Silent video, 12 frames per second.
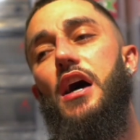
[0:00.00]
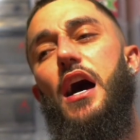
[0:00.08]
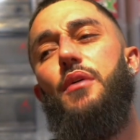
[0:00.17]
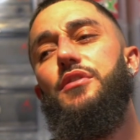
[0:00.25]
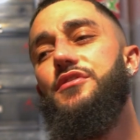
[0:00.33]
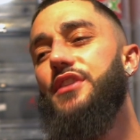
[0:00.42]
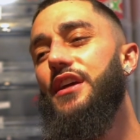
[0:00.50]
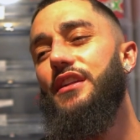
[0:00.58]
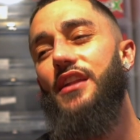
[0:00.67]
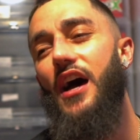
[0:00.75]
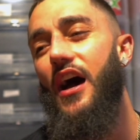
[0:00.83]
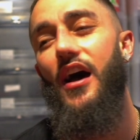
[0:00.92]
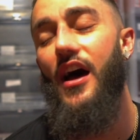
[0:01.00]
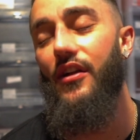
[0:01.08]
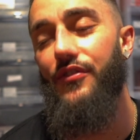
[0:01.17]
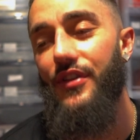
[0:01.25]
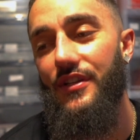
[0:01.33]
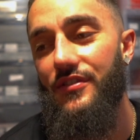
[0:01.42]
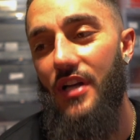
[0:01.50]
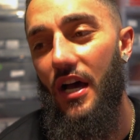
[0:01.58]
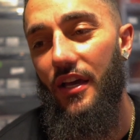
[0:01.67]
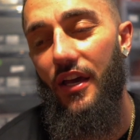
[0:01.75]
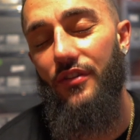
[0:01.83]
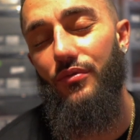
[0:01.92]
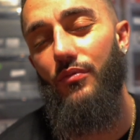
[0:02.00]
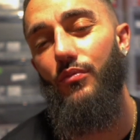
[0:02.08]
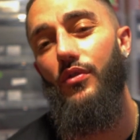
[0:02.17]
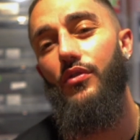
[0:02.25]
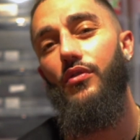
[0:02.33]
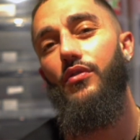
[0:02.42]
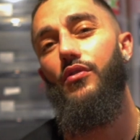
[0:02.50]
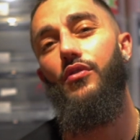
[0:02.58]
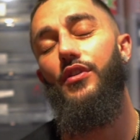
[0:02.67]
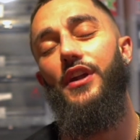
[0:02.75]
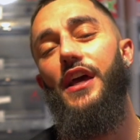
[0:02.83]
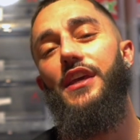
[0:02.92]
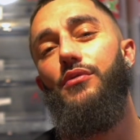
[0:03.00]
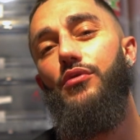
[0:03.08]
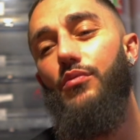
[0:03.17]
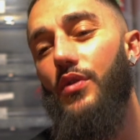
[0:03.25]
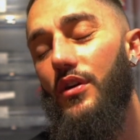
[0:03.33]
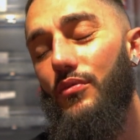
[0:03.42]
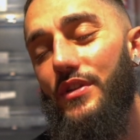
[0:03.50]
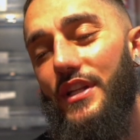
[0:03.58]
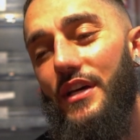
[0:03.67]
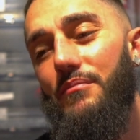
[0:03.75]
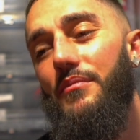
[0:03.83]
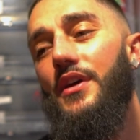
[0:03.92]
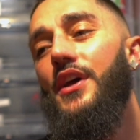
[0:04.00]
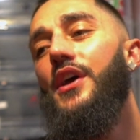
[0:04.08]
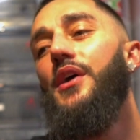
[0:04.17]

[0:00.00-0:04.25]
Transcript: I would say, nah, I don't think StockX would or Nike would work with them.